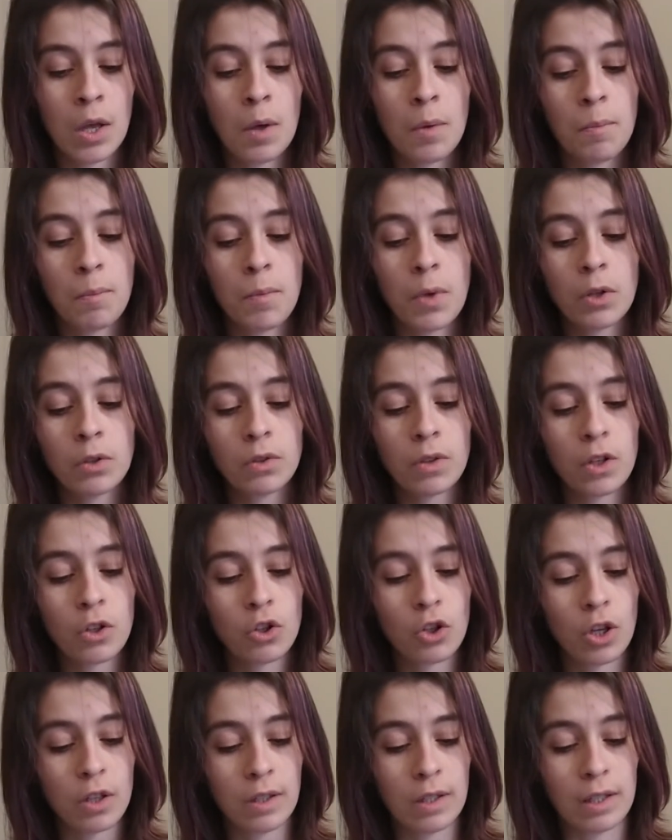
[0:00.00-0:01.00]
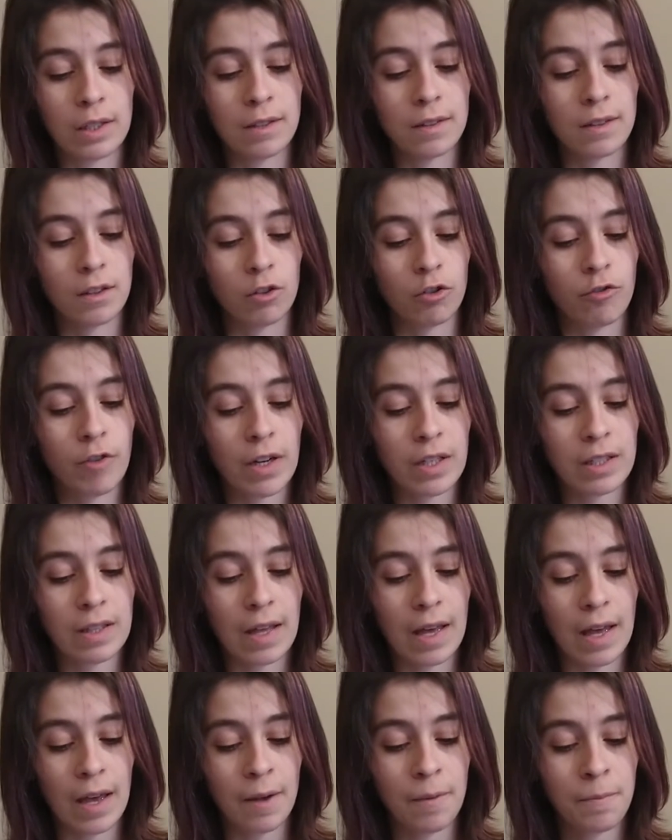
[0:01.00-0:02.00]
Most of the journalists are already
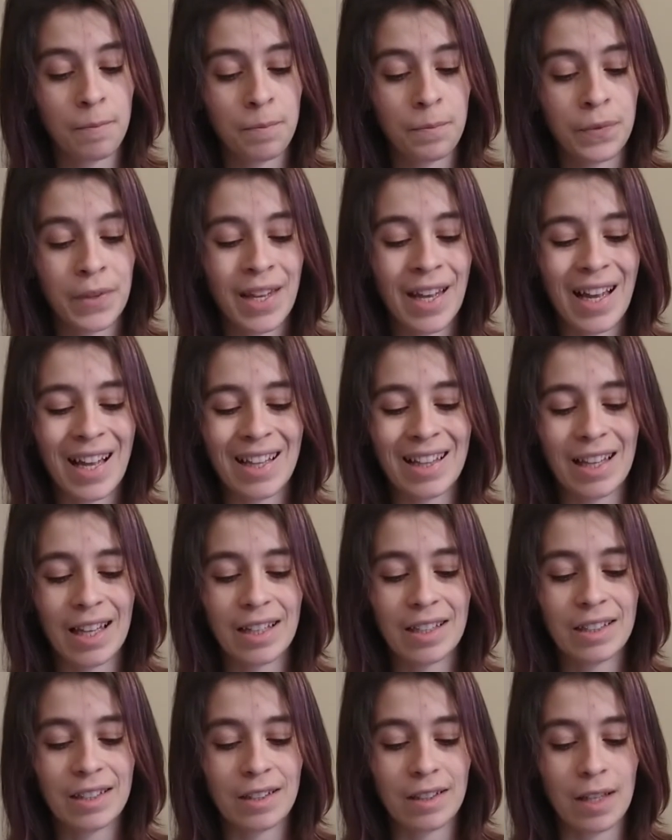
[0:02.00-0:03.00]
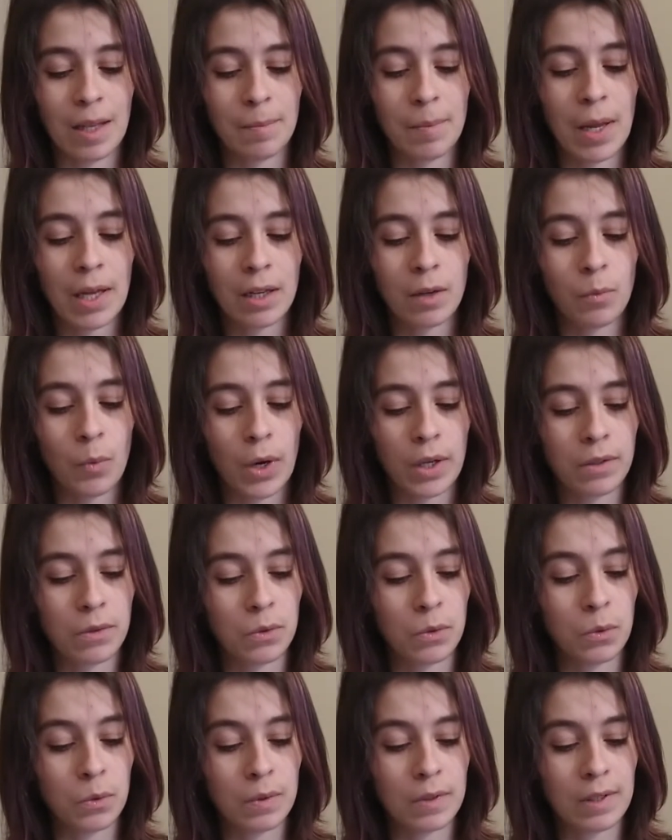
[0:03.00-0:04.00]
there, aligned in their black and white
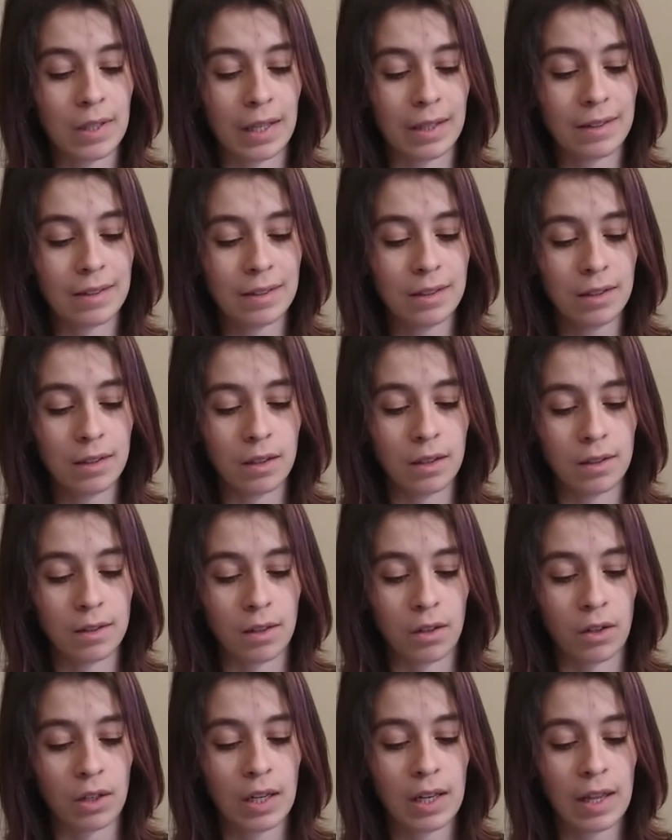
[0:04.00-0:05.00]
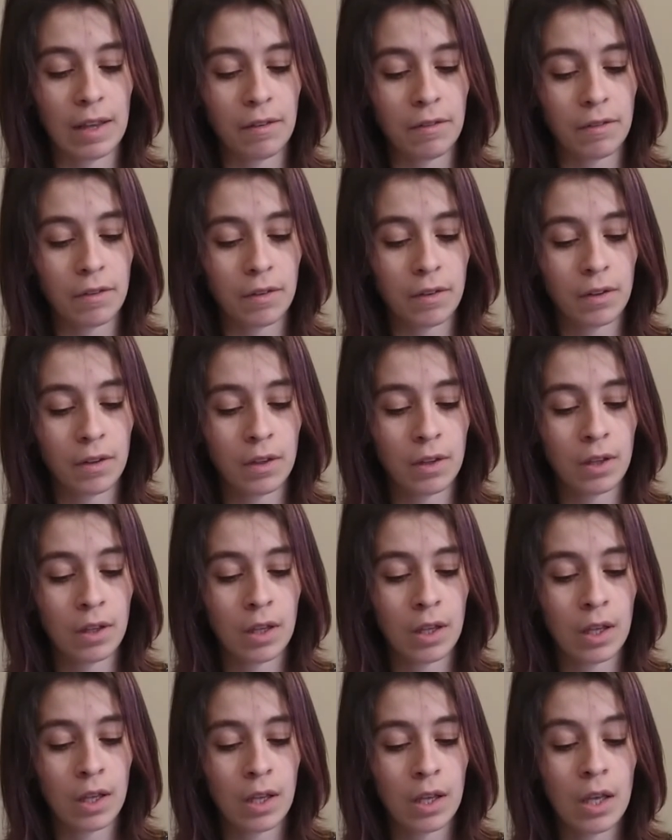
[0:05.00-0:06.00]
suits like seagulls on a cliff.
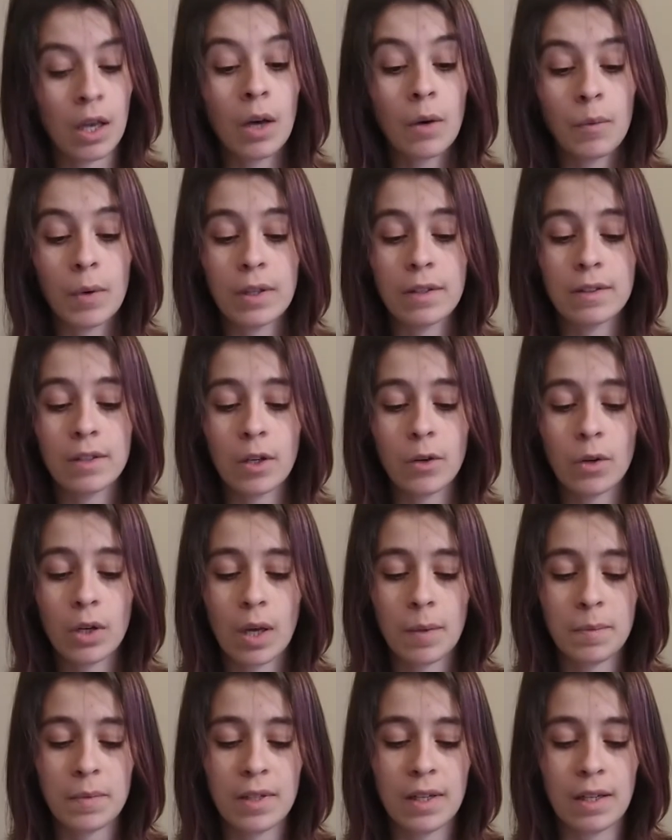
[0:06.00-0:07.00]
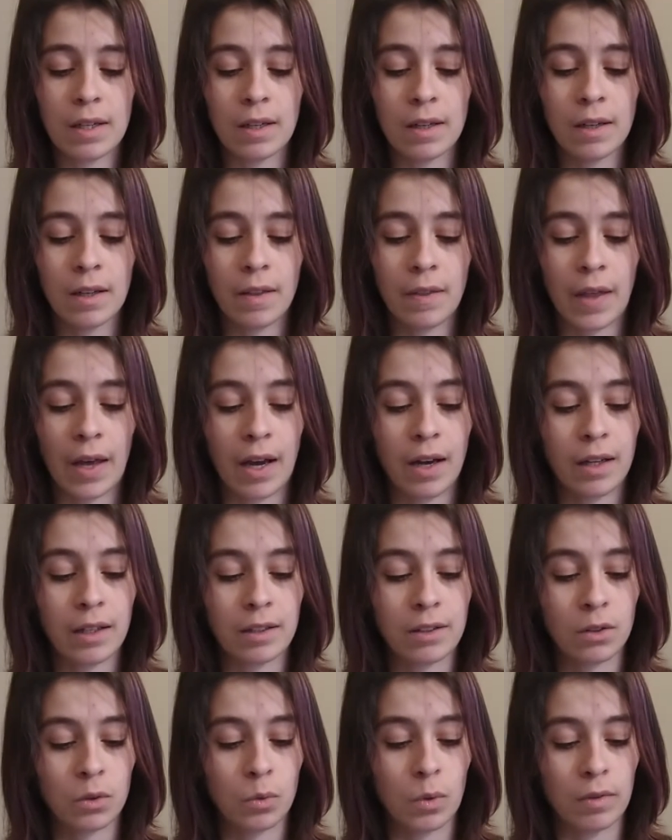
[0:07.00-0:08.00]
When Seo comes in, their
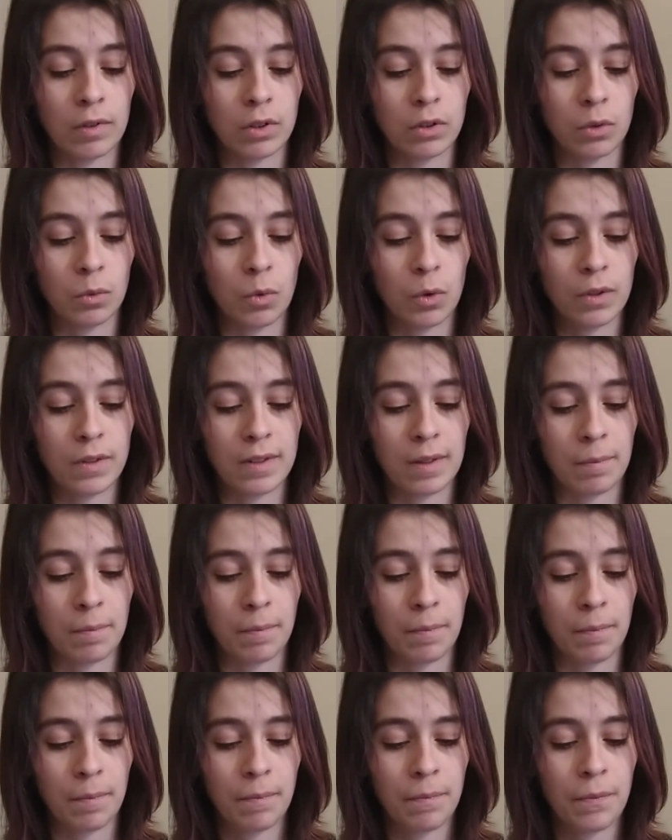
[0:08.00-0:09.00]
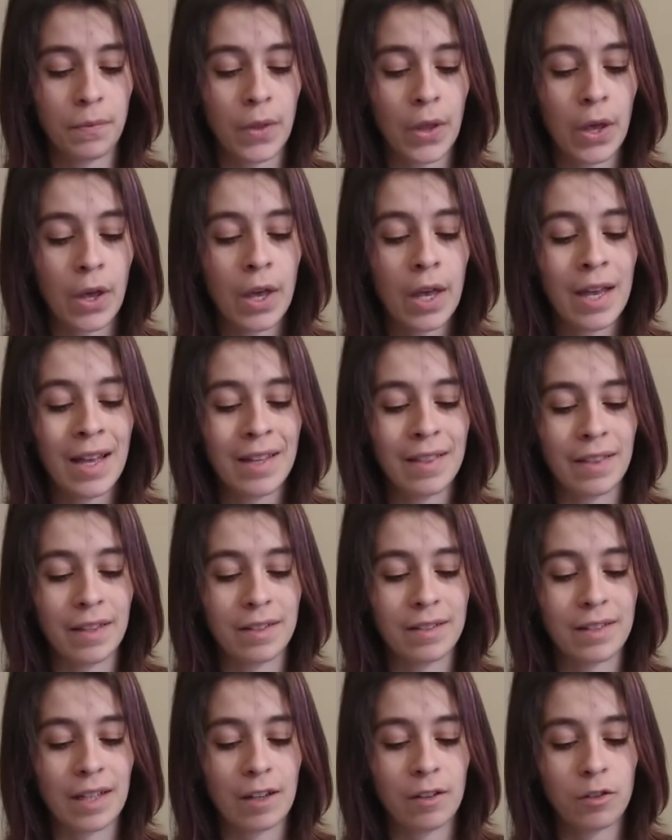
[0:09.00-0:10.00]
eyes swivel towards him. The
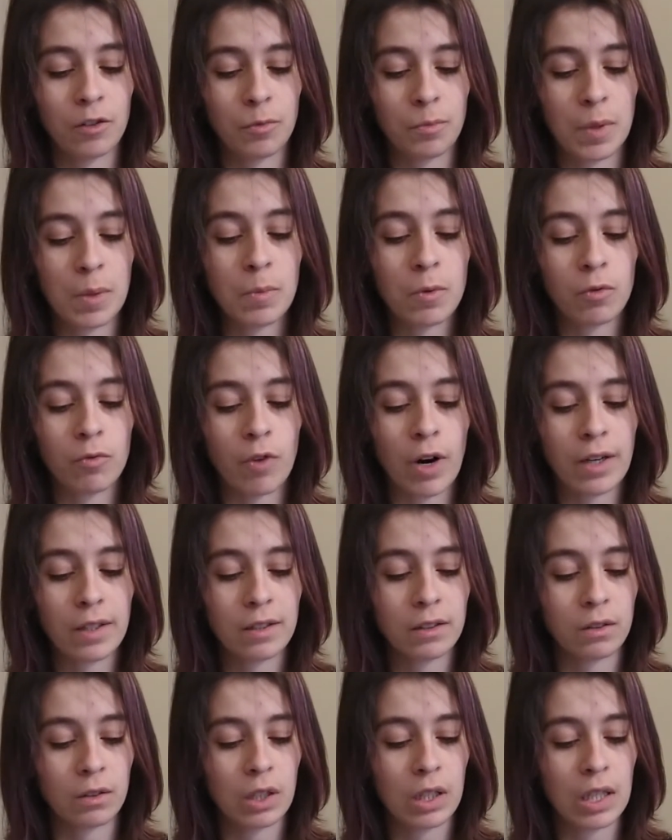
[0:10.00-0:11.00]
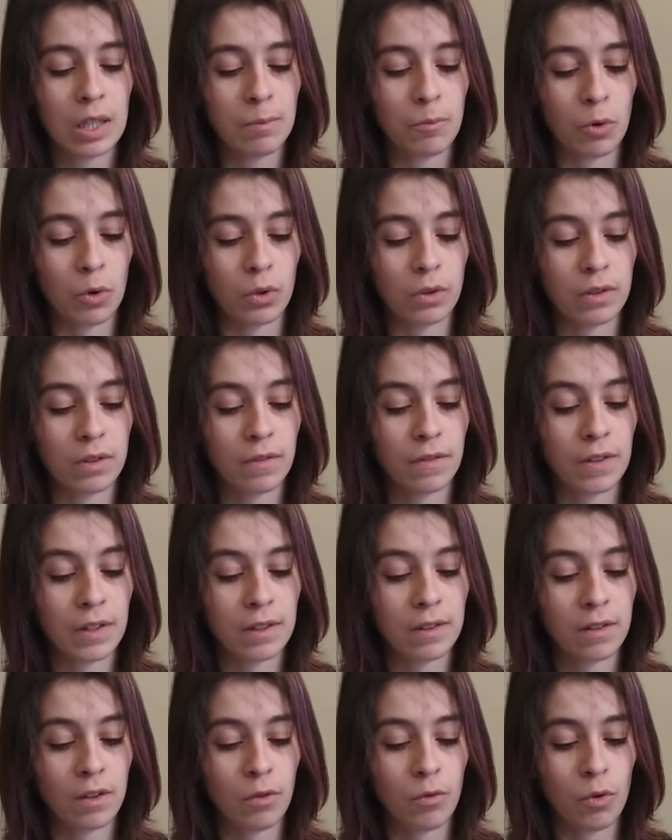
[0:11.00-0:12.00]
sound of people writing on keyboards
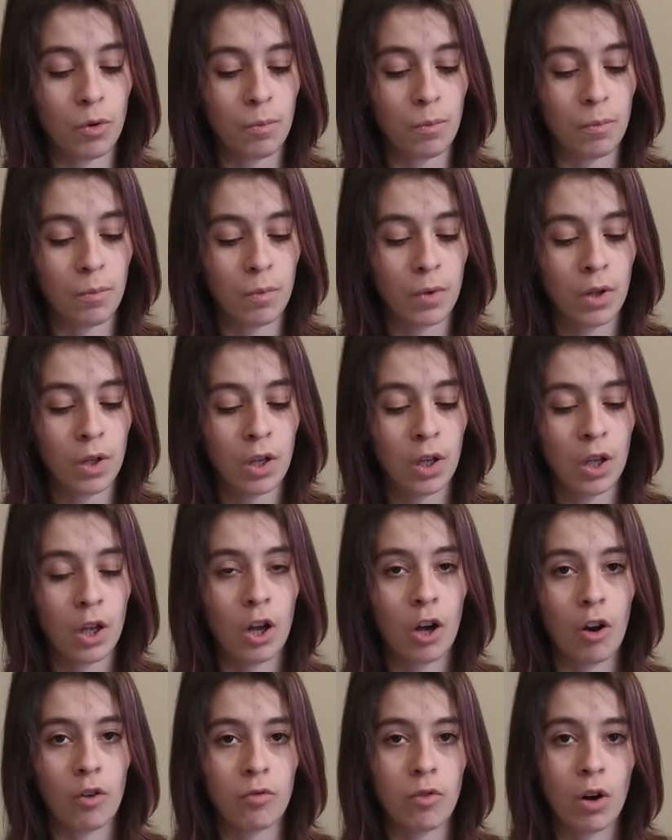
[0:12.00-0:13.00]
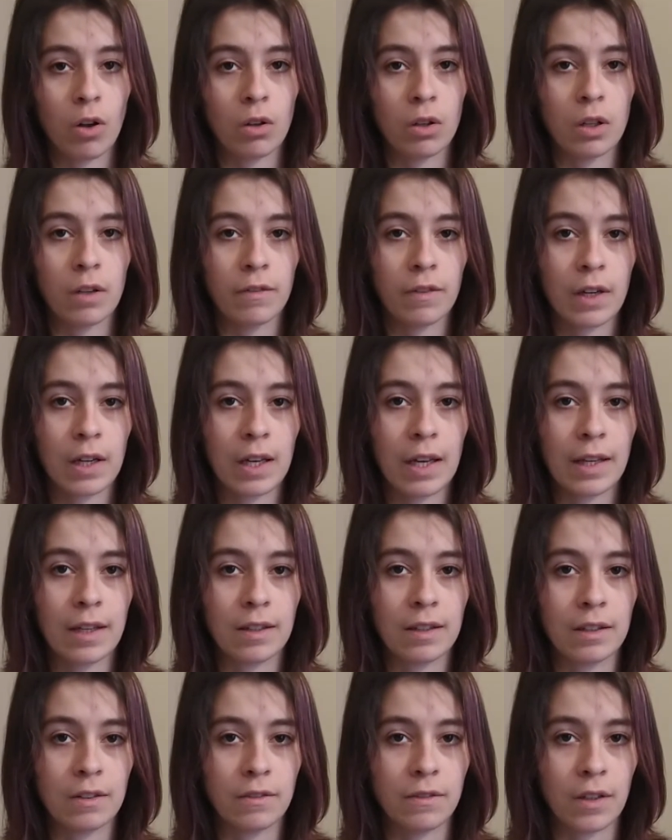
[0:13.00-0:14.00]
fills the room, a roll of
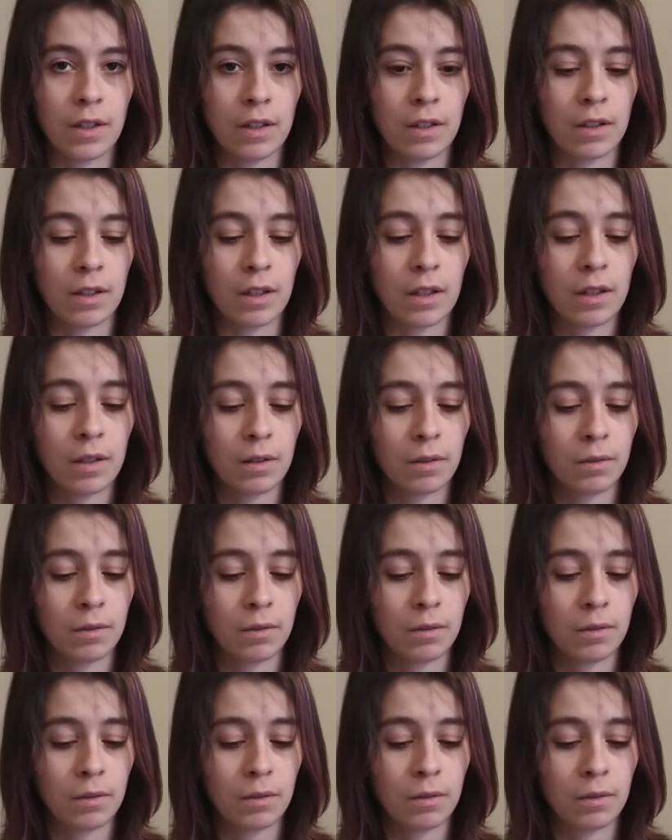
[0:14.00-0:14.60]
clickety thunder.